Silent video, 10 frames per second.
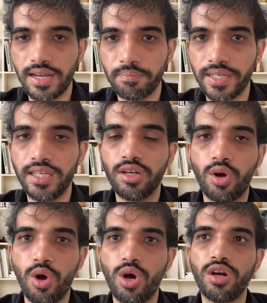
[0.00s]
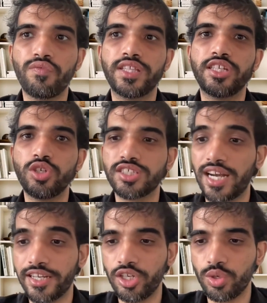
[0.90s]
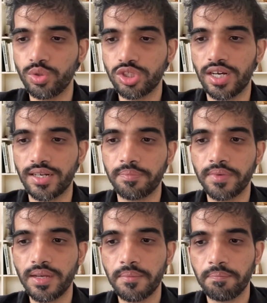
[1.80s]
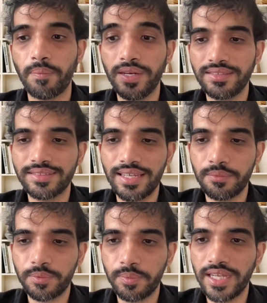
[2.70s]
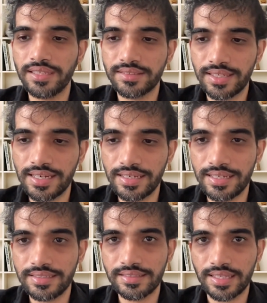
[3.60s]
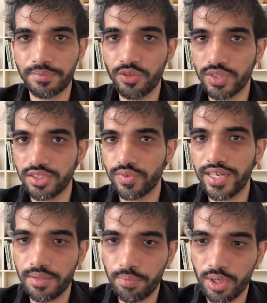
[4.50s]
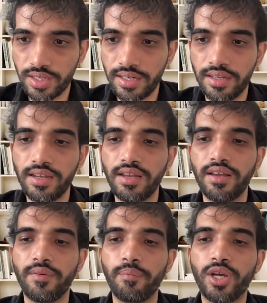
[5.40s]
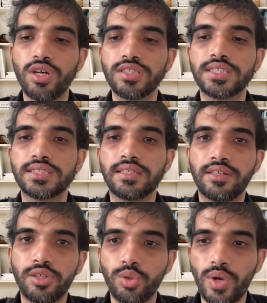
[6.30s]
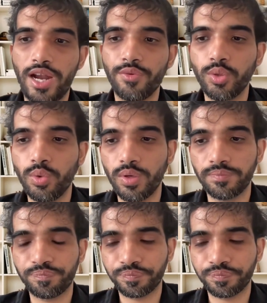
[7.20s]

a big company or whether you're starting your own startup, public speaking skill is something which is very important, because you have to